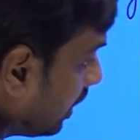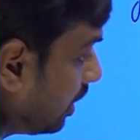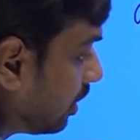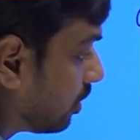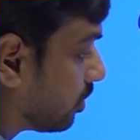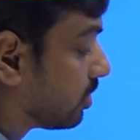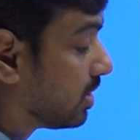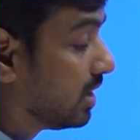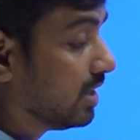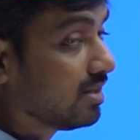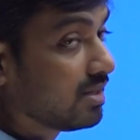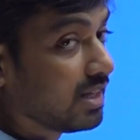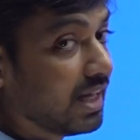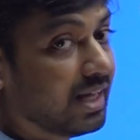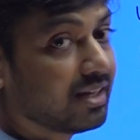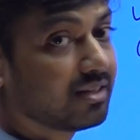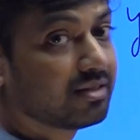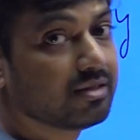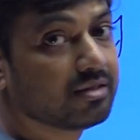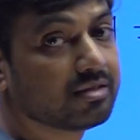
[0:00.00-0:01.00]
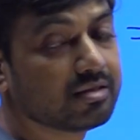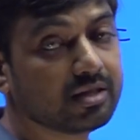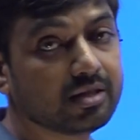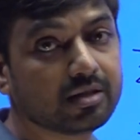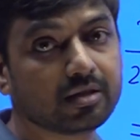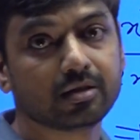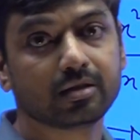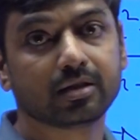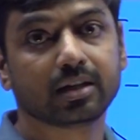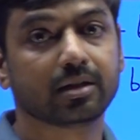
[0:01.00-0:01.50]
So since x is
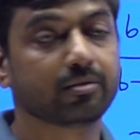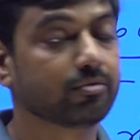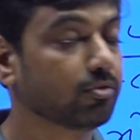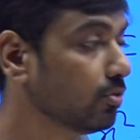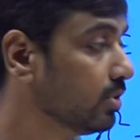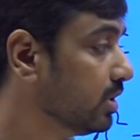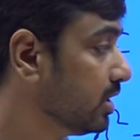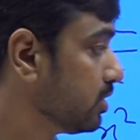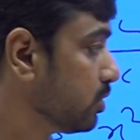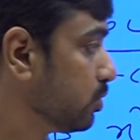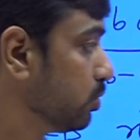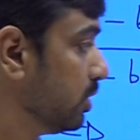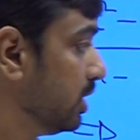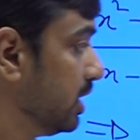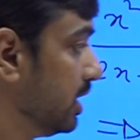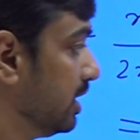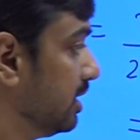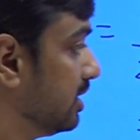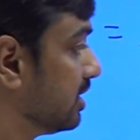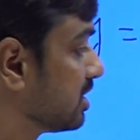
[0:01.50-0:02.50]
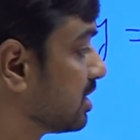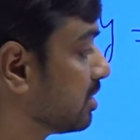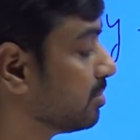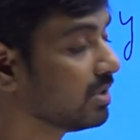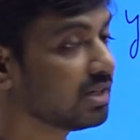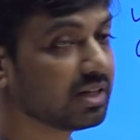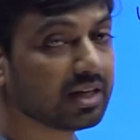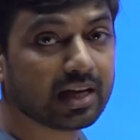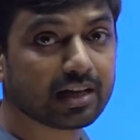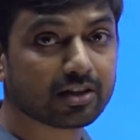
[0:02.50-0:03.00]
real, then for this quadratic,
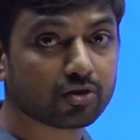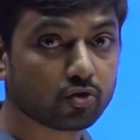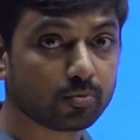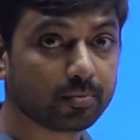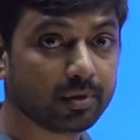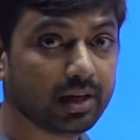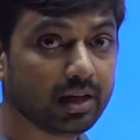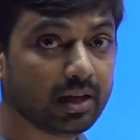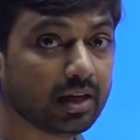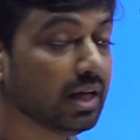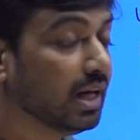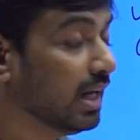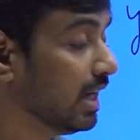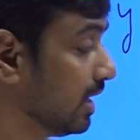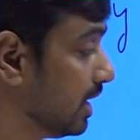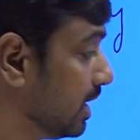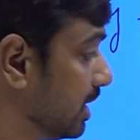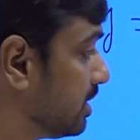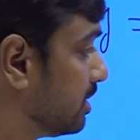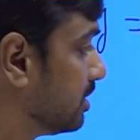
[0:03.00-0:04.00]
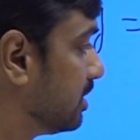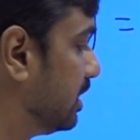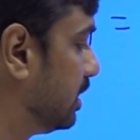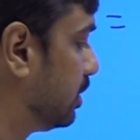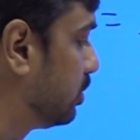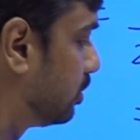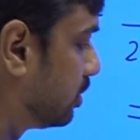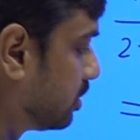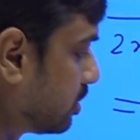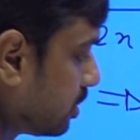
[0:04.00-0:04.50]
discriminant has to be greater than
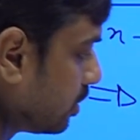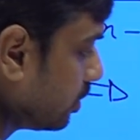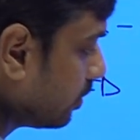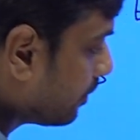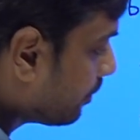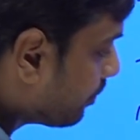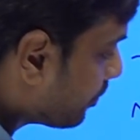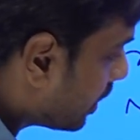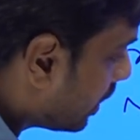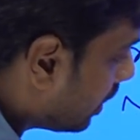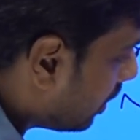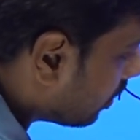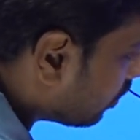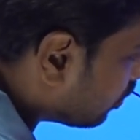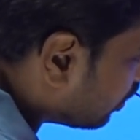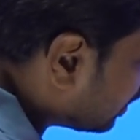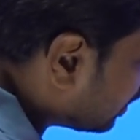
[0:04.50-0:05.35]
equal to 0. So